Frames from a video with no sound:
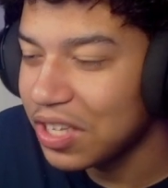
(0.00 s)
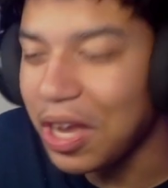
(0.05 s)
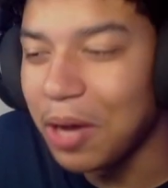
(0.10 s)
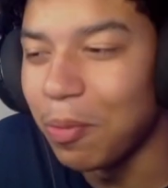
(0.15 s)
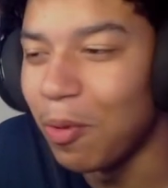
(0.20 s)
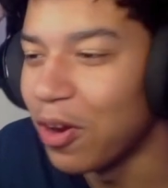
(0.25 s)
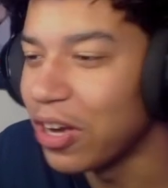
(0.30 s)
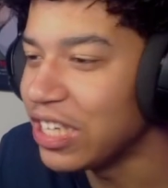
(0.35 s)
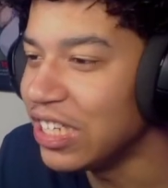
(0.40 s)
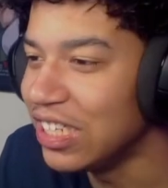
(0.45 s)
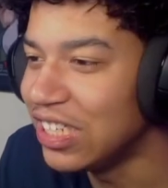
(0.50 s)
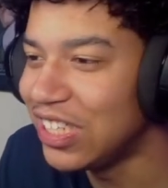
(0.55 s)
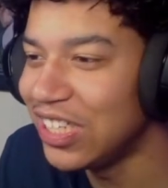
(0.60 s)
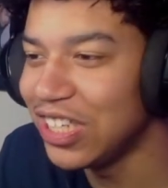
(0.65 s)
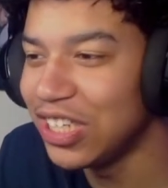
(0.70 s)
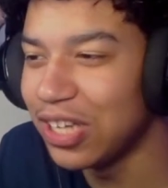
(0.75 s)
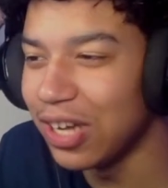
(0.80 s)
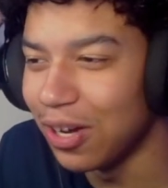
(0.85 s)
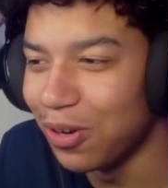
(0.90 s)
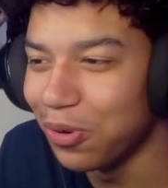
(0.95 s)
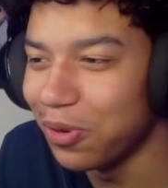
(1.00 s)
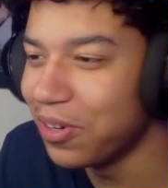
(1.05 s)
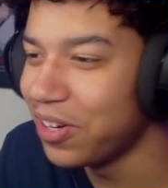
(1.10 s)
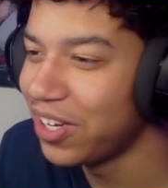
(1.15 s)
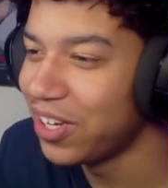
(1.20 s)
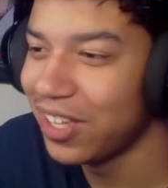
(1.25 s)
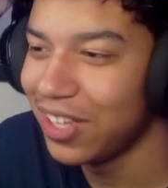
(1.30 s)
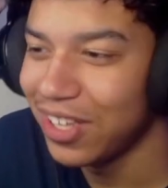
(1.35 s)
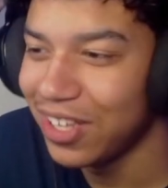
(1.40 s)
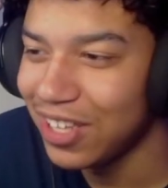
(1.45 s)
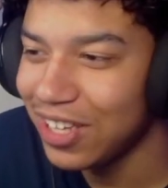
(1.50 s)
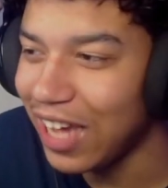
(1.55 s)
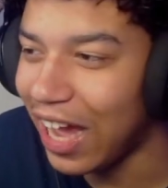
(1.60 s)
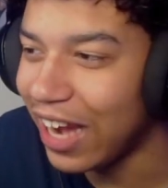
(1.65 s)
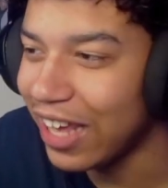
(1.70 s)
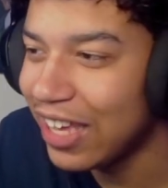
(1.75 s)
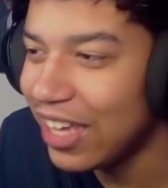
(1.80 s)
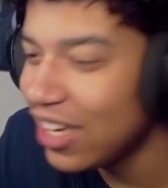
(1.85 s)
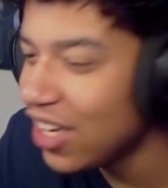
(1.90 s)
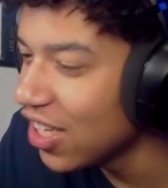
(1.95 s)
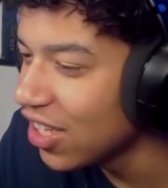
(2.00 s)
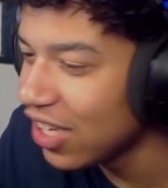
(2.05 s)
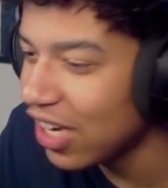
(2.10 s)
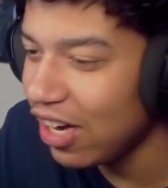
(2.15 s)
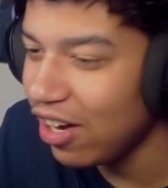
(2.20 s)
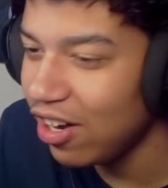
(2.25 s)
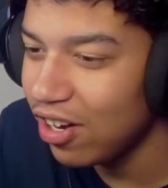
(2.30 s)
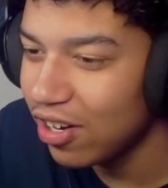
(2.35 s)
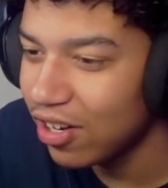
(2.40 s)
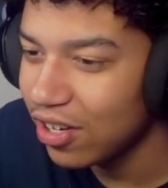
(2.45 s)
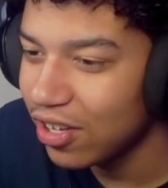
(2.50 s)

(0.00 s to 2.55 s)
Come on, Ichigo. Gotta get in there.